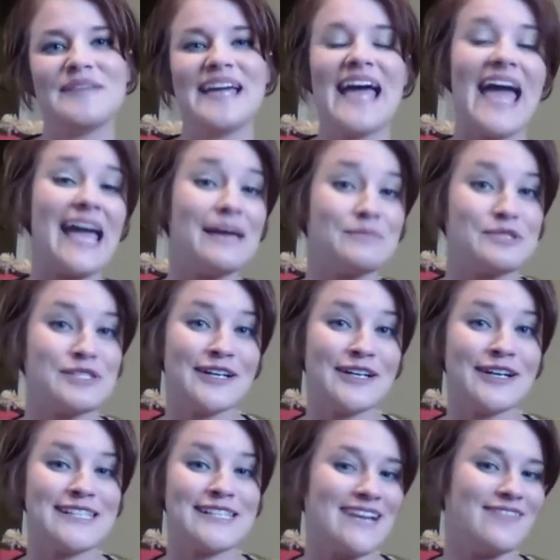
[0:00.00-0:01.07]
me a
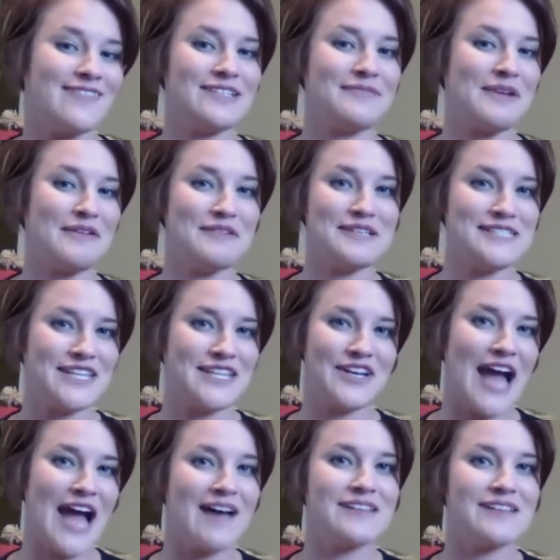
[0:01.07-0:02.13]
hamster because every time I went to
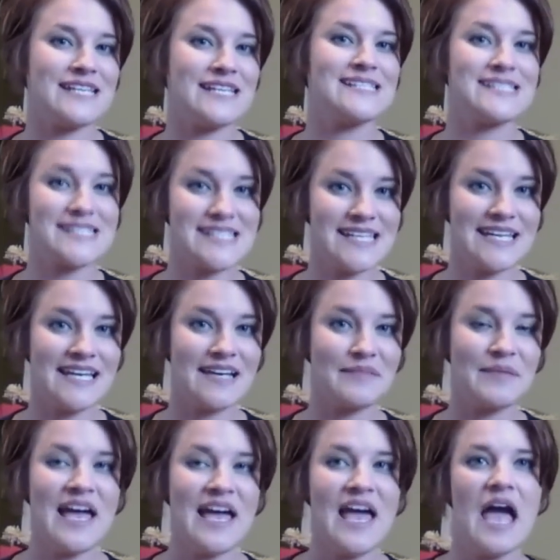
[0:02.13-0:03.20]
their house, I'd
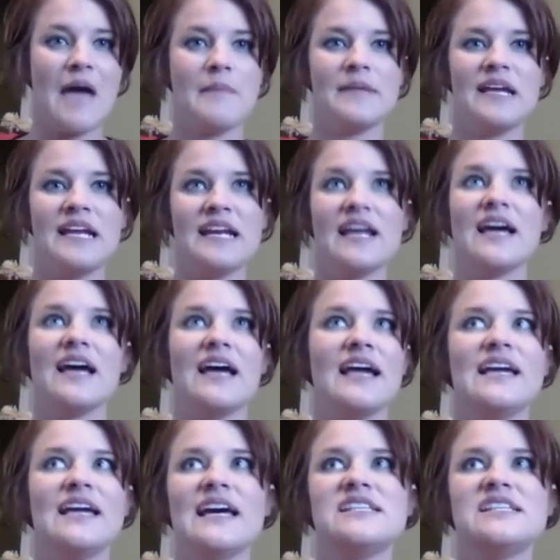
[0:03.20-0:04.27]
sleep. I mean, it
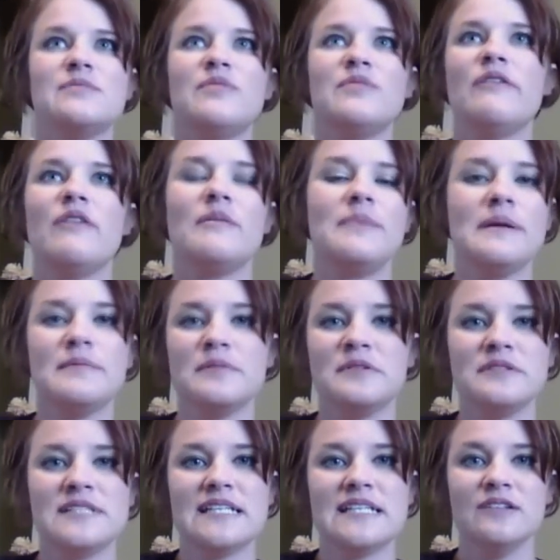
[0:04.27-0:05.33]
got to the point where
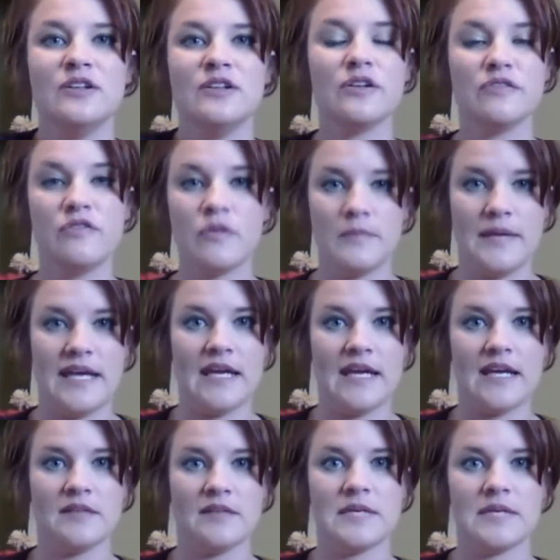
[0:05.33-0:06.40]
people didn't look for
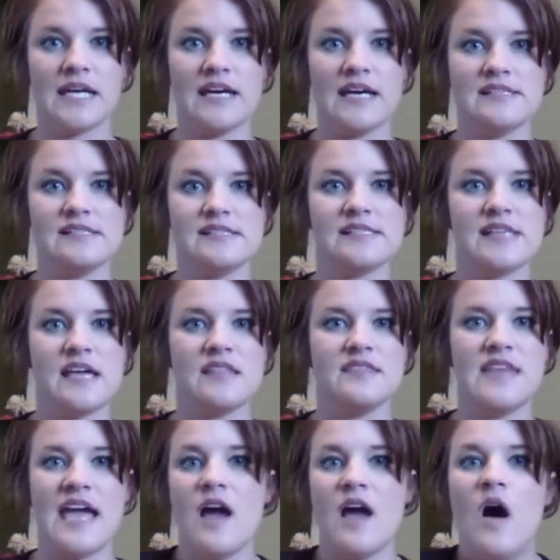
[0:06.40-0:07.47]
me because
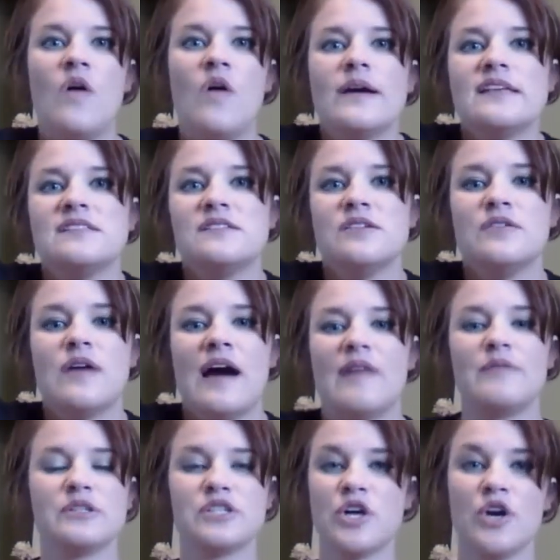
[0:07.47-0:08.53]
they always knew I
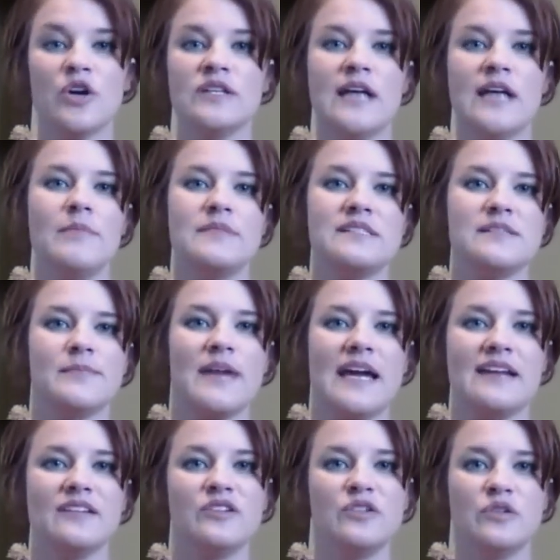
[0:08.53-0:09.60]
was curled up in some
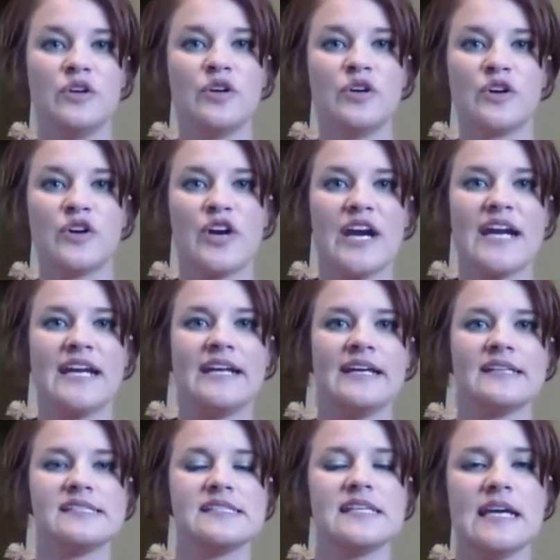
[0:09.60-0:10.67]
kind of little nook or cranny
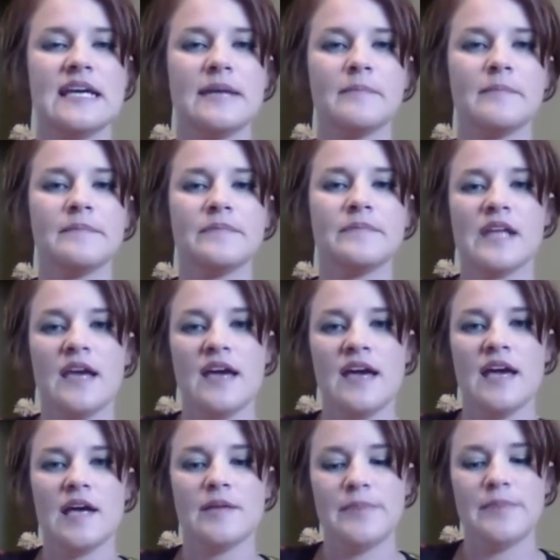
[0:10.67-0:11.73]
asleep.
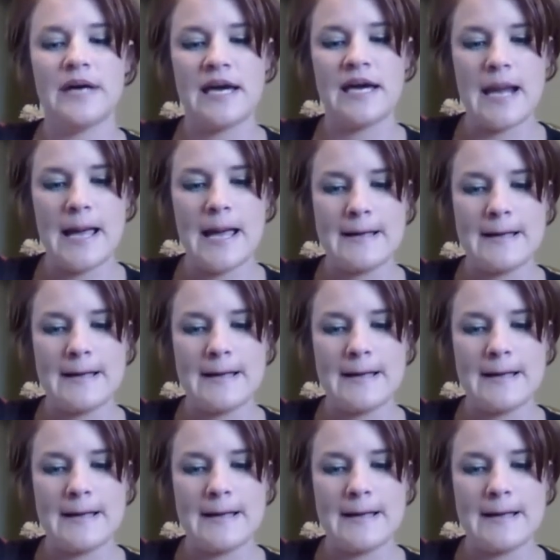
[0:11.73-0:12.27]
But